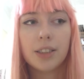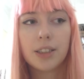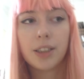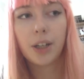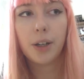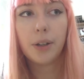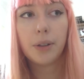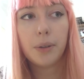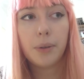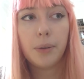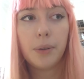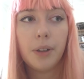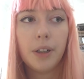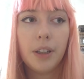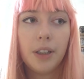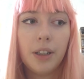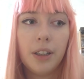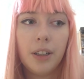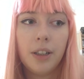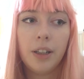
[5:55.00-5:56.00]
So
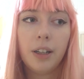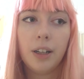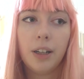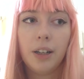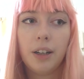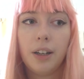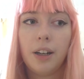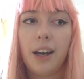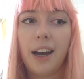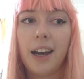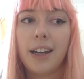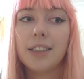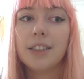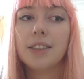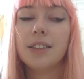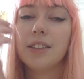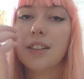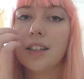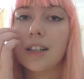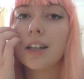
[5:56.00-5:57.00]
I
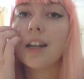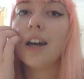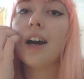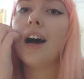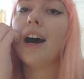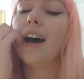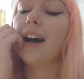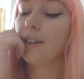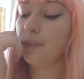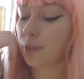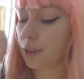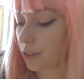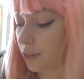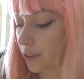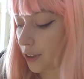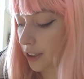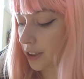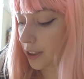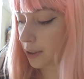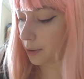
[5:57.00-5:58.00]
I
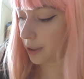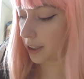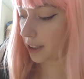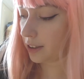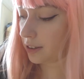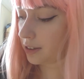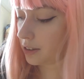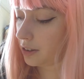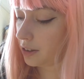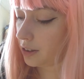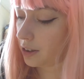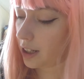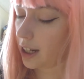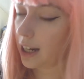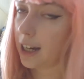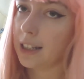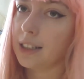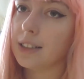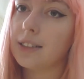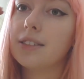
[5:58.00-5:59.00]
refer to it
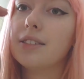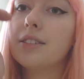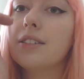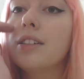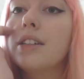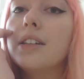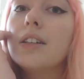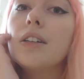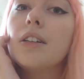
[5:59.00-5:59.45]
as